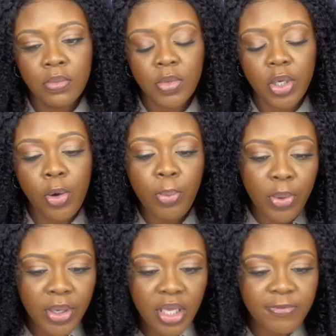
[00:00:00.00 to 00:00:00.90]
The whole
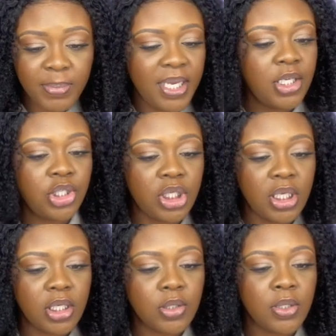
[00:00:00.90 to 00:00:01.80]
point of PNG
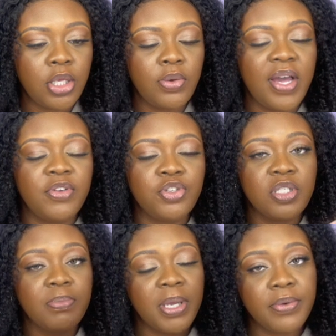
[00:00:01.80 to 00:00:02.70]
is so that you have a
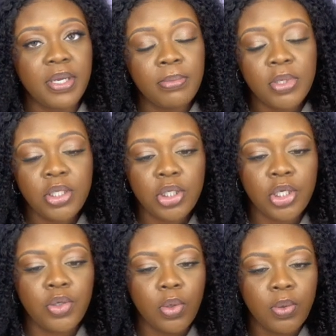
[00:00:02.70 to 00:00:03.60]
transparent image
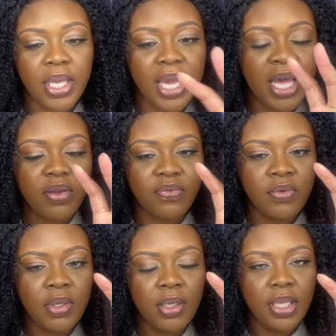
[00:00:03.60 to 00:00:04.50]
and you only have
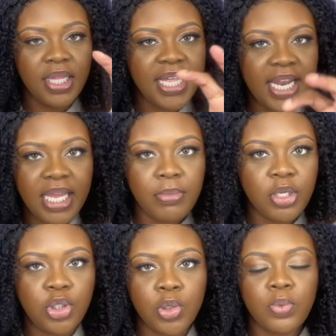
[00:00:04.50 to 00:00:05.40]
that
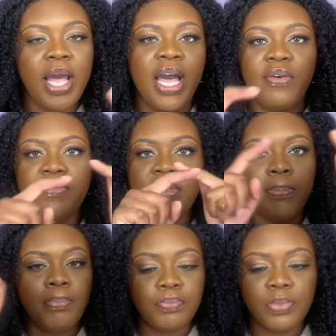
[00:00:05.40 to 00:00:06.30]
image. You don't have
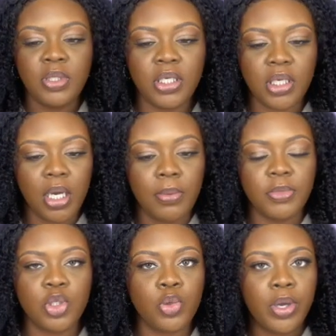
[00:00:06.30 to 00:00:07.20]
the
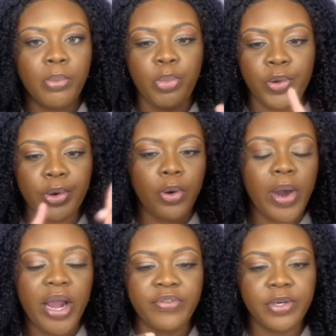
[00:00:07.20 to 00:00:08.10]
square border or
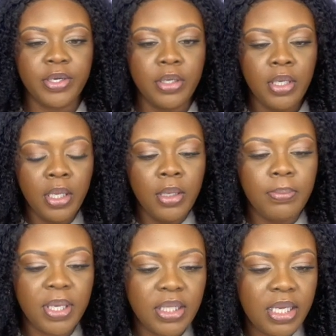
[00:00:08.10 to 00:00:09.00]
however
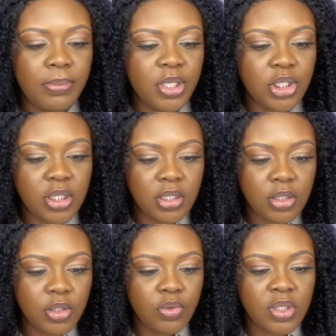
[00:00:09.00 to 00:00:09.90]
big the image
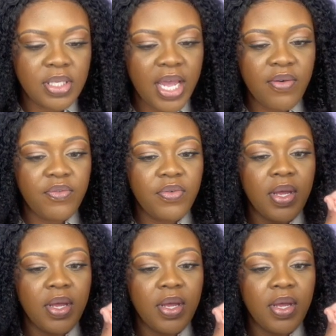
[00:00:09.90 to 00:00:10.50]
is. You just have